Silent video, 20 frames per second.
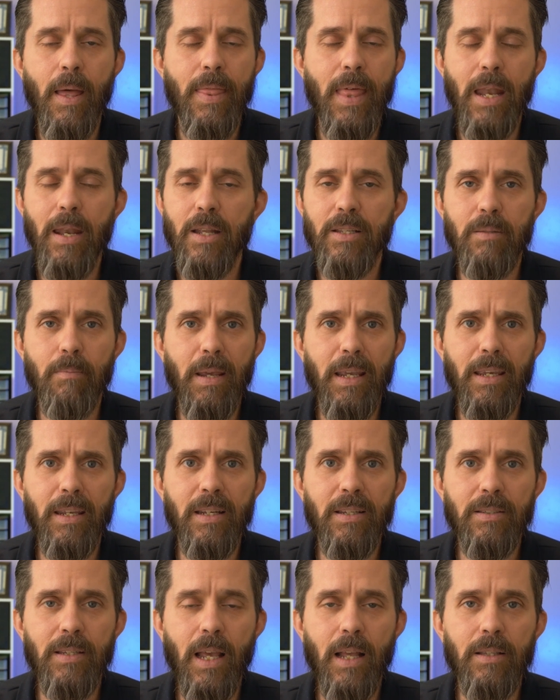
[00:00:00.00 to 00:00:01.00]
That doesn't make
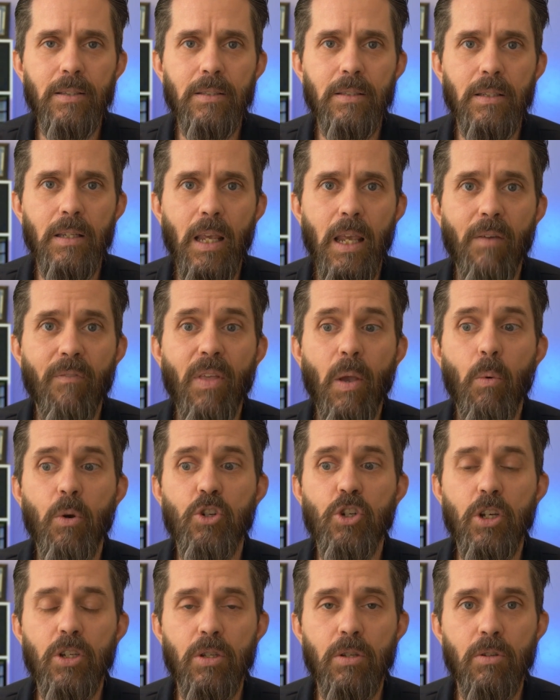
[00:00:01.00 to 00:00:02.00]
any sense. If they
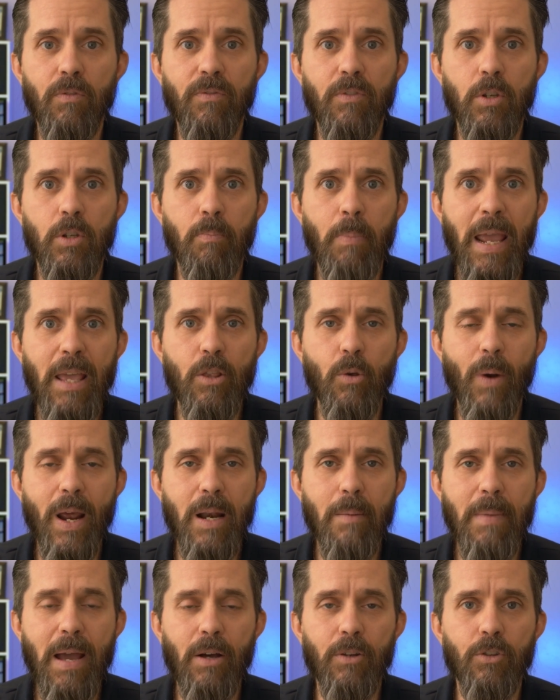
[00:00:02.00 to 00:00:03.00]
would just pay the
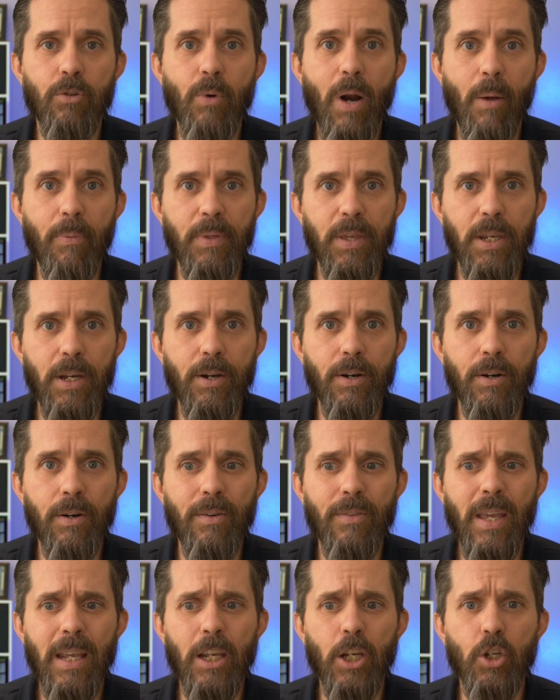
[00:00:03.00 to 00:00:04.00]
right amount throughout the
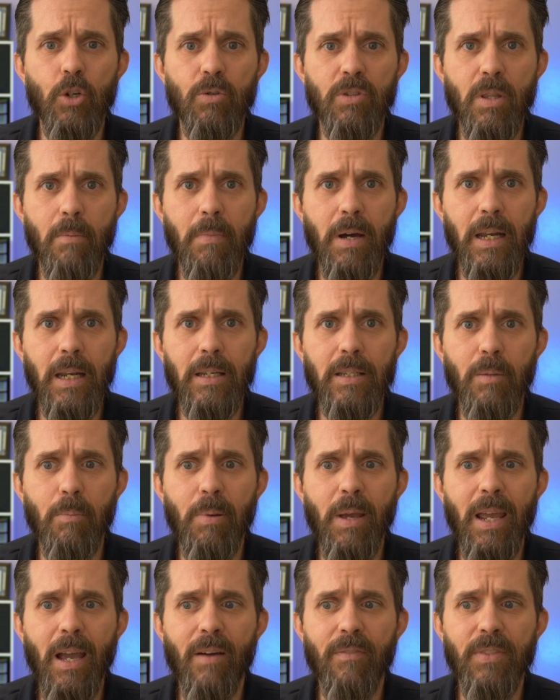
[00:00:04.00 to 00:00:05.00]
year, they could use the money to
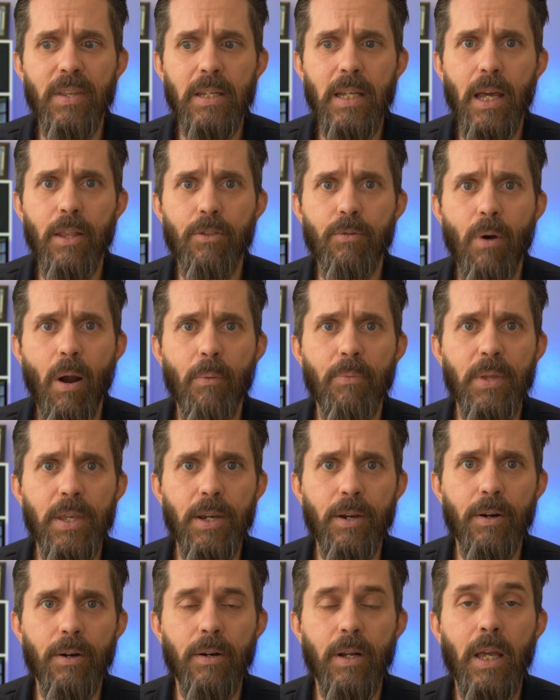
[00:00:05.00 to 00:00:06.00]
pay off the debt throughout the
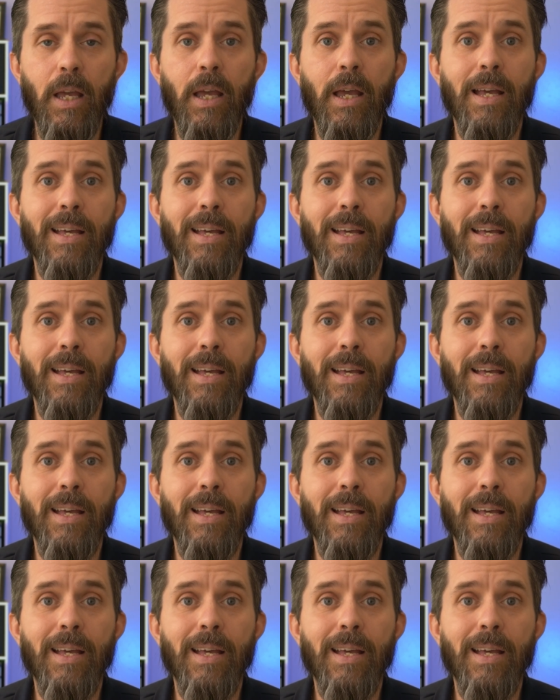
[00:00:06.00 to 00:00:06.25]
year.